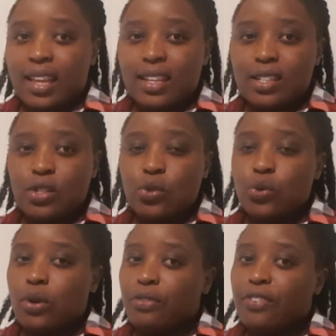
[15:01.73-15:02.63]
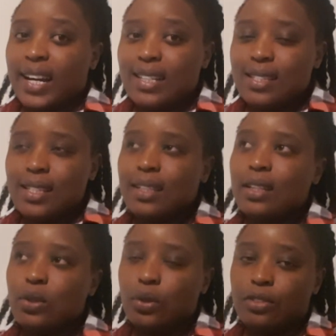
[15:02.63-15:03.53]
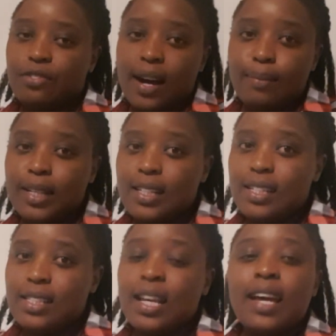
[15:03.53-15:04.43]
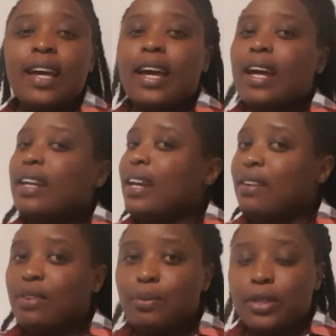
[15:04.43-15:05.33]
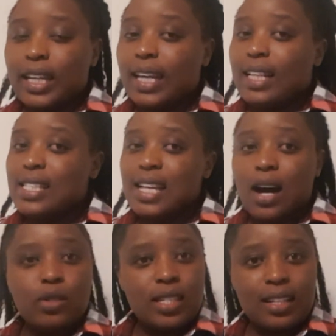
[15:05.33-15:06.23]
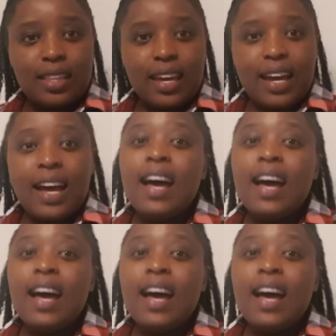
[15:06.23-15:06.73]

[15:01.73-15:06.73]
this to your friends, your families, and everybody else outside there.